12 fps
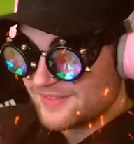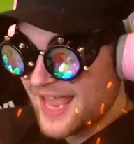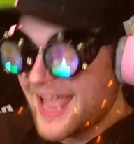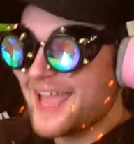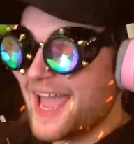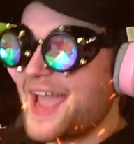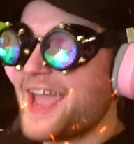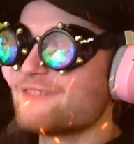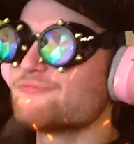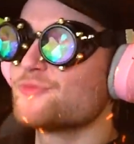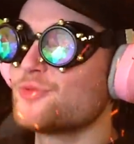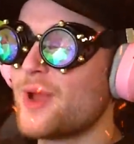They ain't
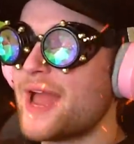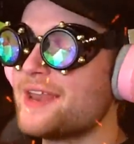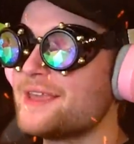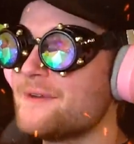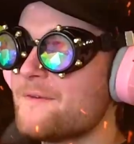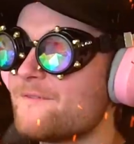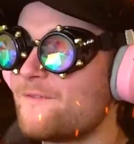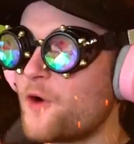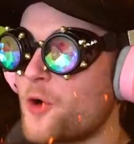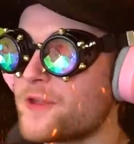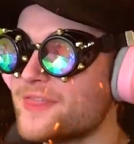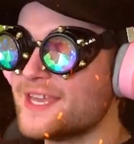ready
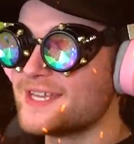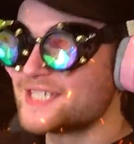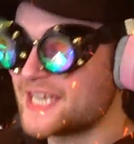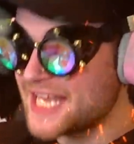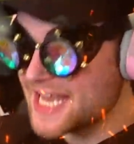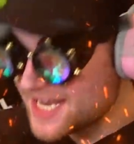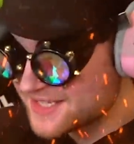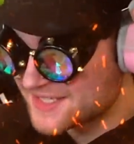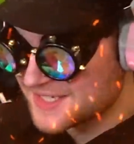for this heat.